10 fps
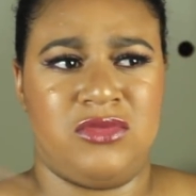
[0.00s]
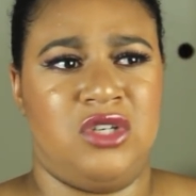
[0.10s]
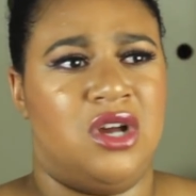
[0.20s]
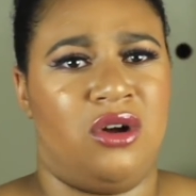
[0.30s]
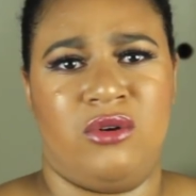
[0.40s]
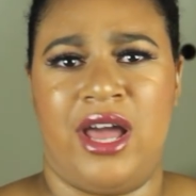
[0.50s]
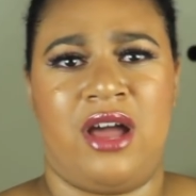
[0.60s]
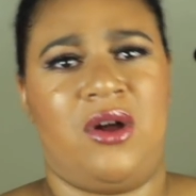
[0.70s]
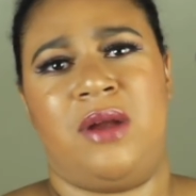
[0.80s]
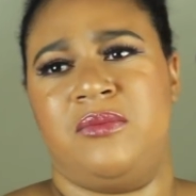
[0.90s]
you know,
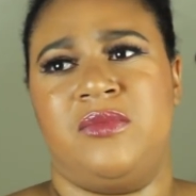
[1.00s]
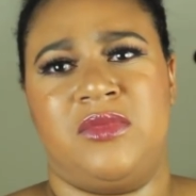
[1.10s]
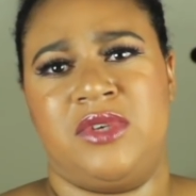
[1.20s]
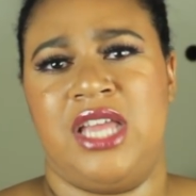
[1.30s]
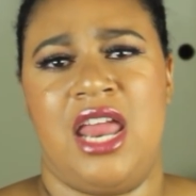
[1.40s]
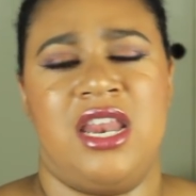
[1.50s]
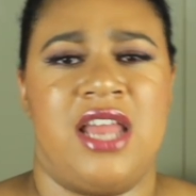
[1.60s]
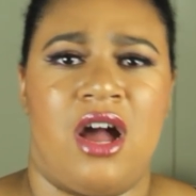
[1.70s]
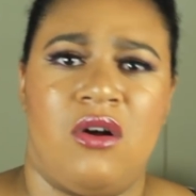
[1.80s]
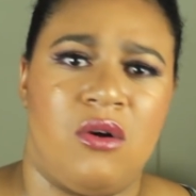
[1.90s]
how I'm in
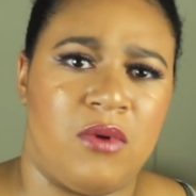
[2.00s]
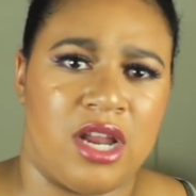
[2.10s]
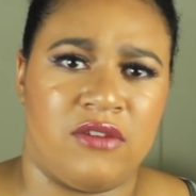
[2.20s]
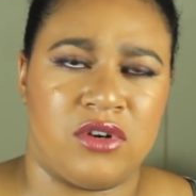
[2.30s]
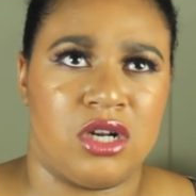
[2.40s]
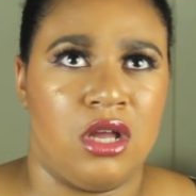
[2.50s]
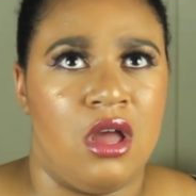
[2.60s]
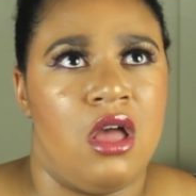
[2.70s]
and out or whatever.